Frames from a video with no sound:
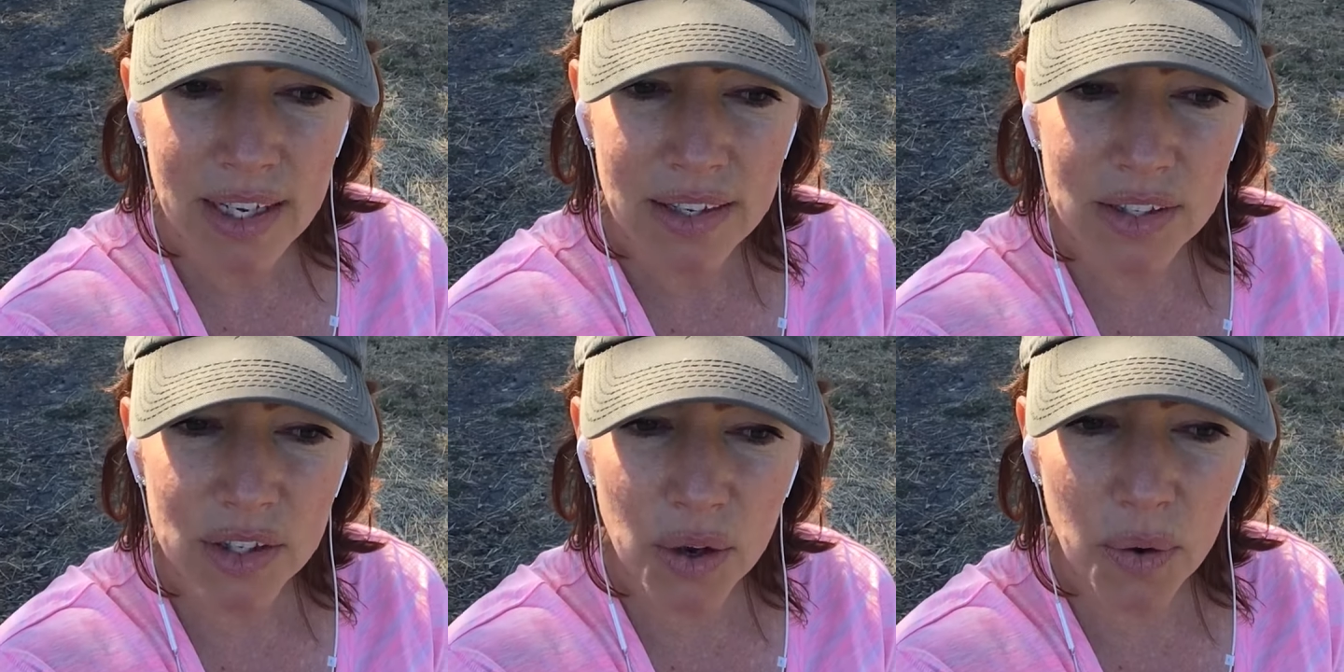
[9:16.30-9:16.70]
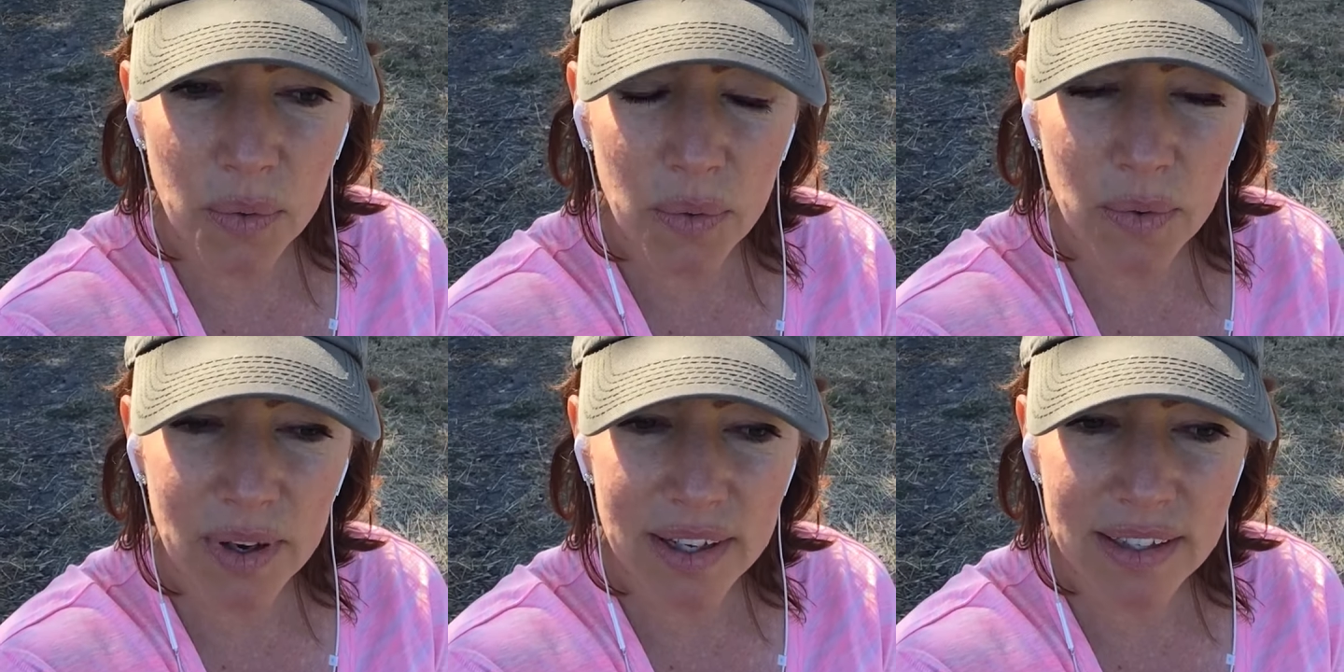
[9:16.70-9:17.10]

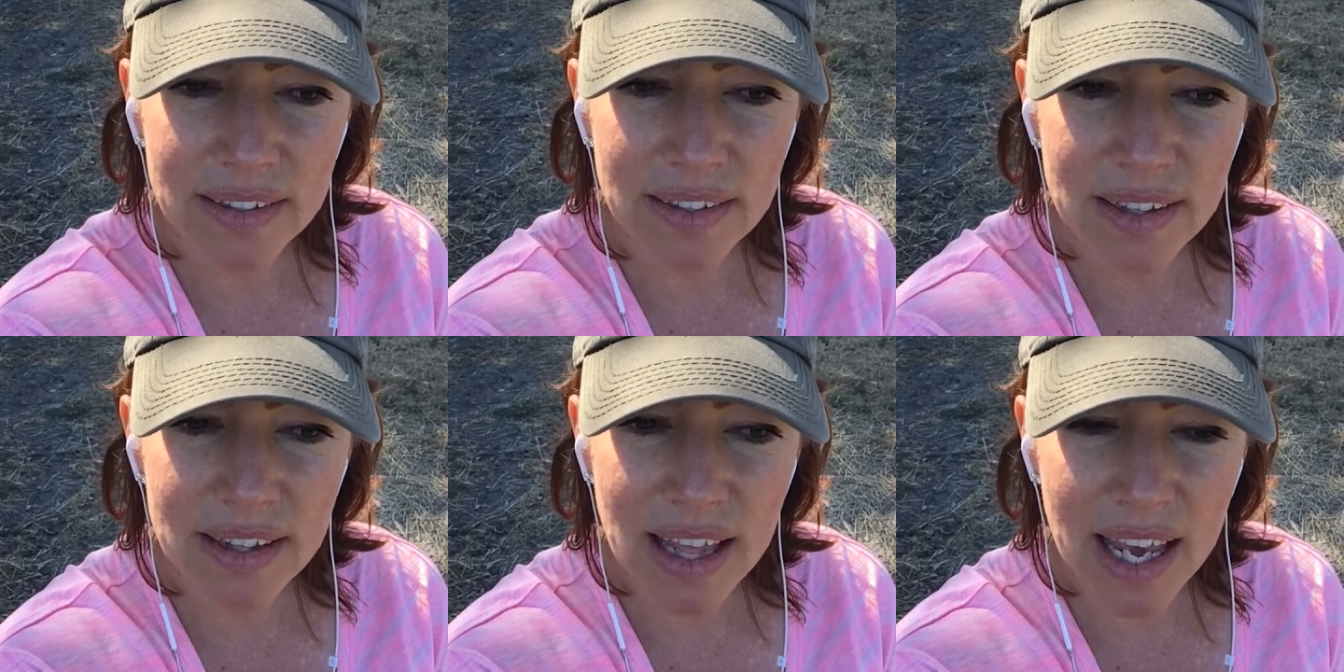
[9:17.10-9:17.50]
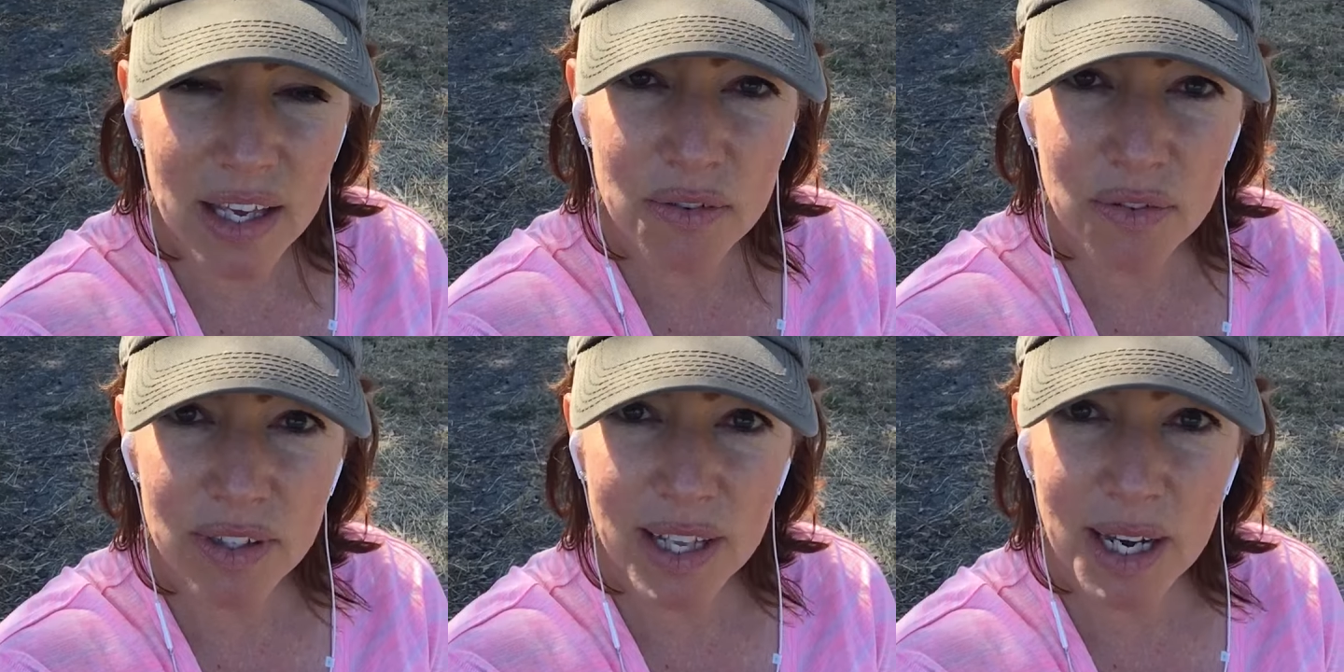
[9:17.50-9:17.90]
so
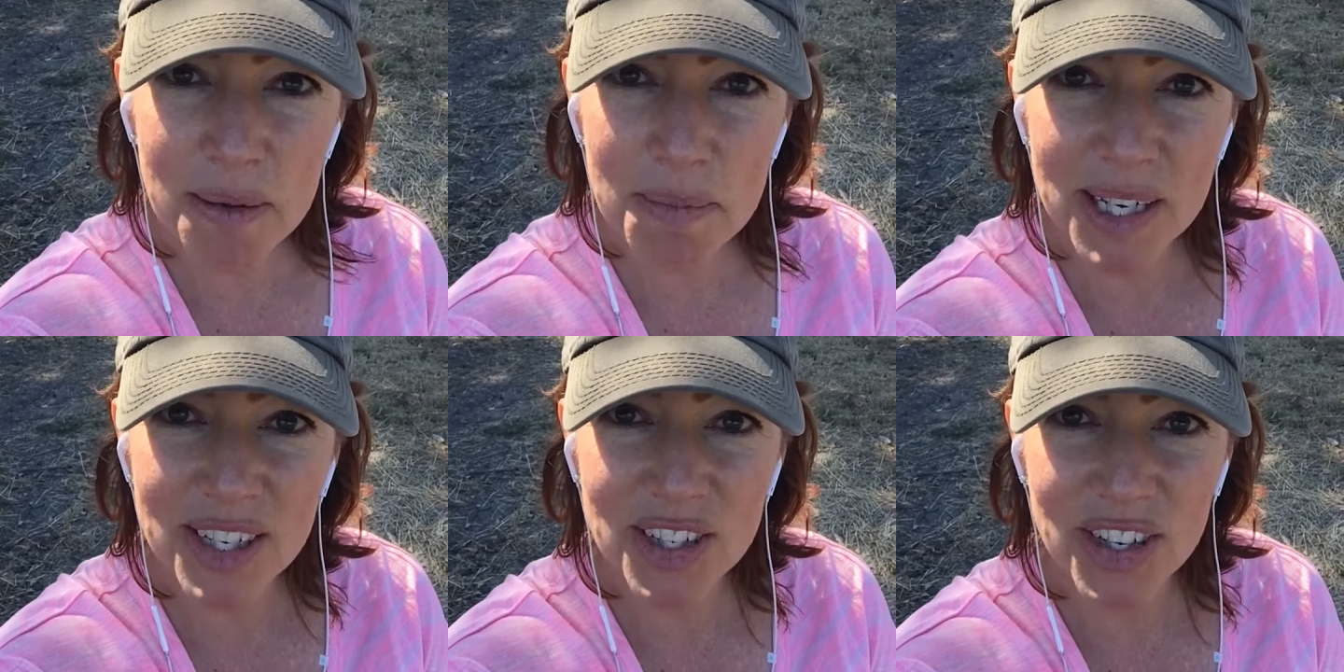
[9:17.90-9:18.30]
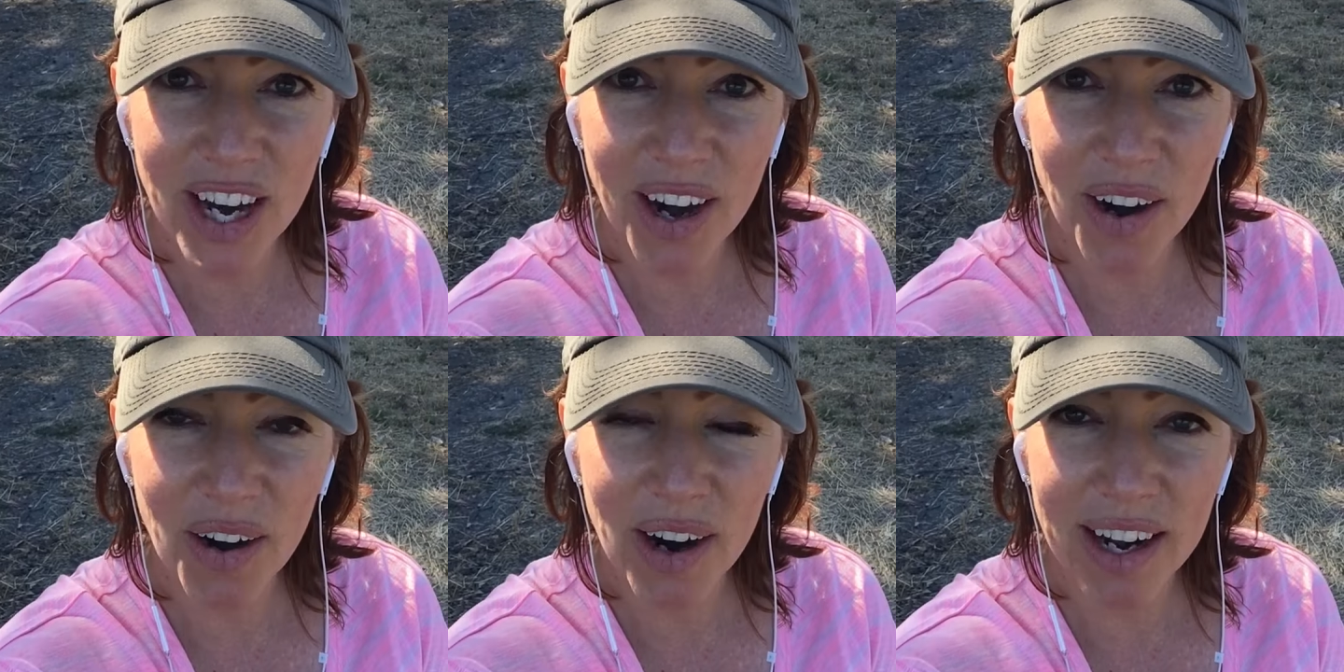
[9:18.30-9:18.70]
thanks for letting me
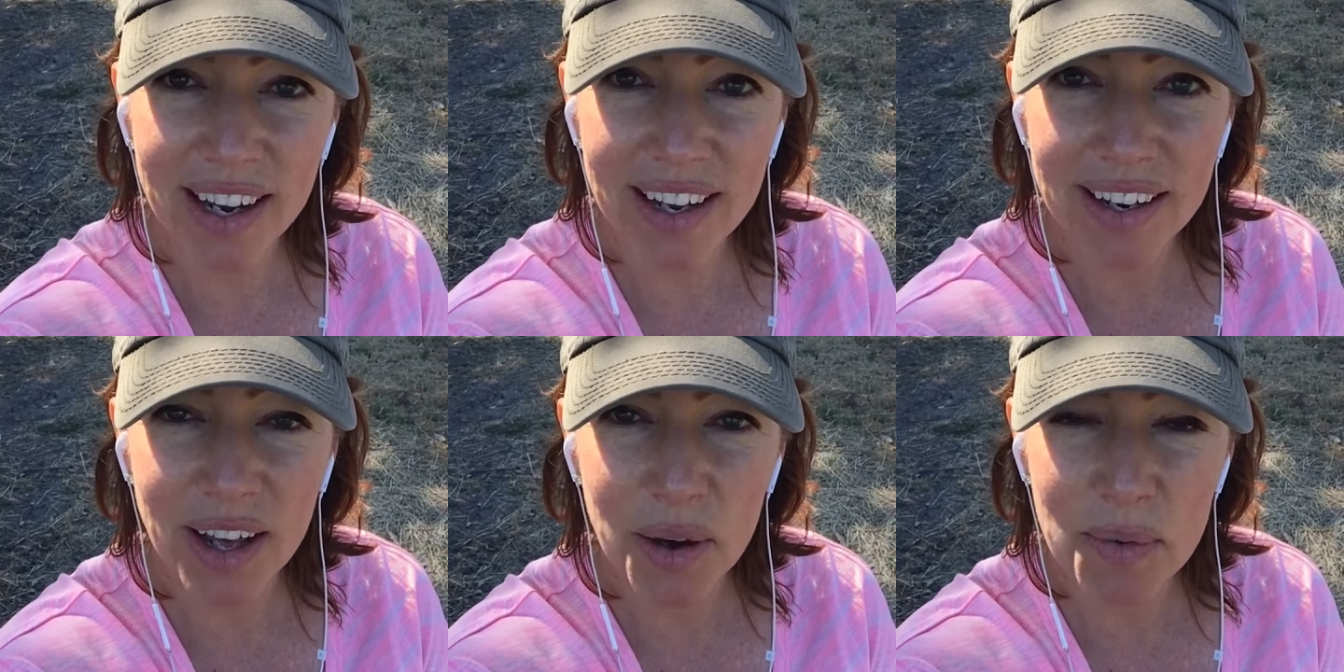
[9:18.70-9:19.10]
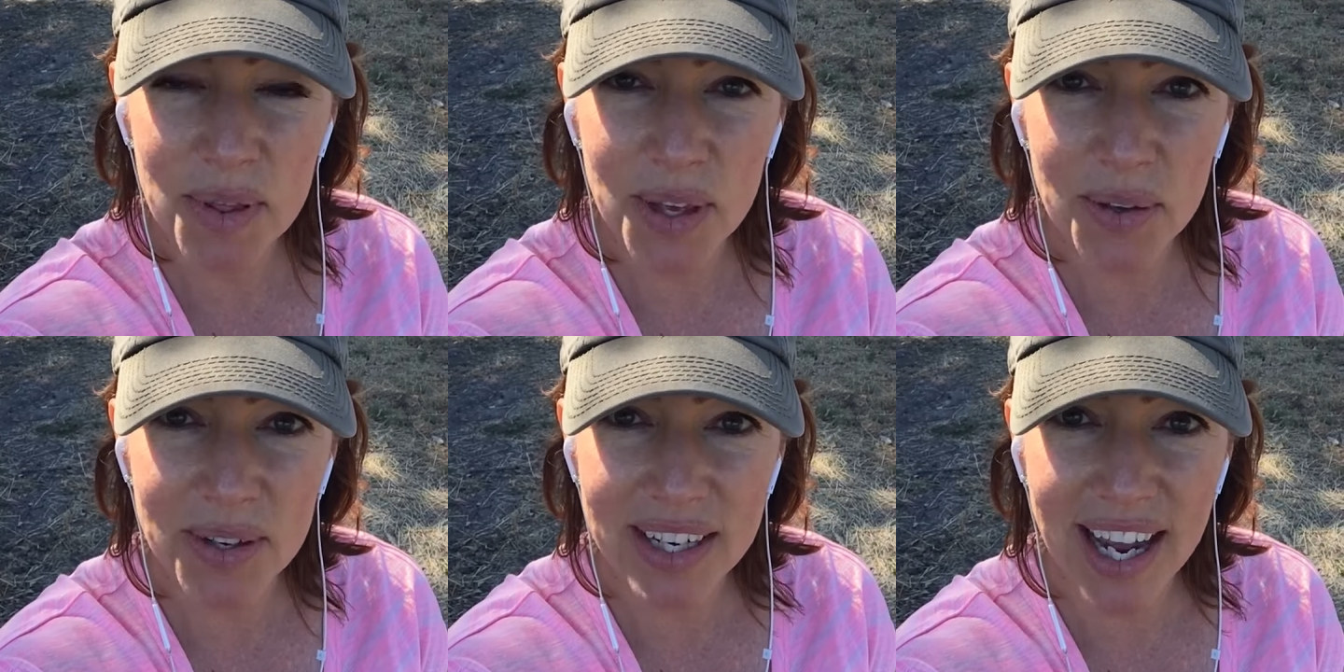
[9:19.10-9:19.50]
share and connect
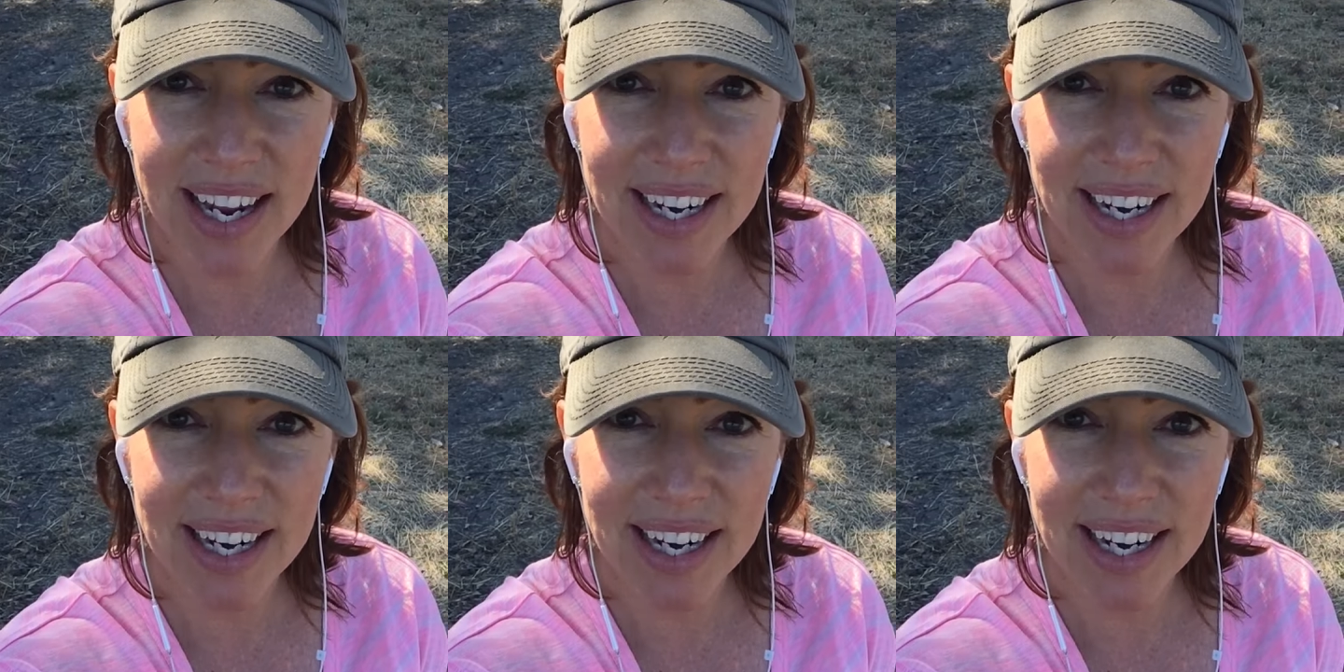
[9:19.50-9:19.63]
with you today.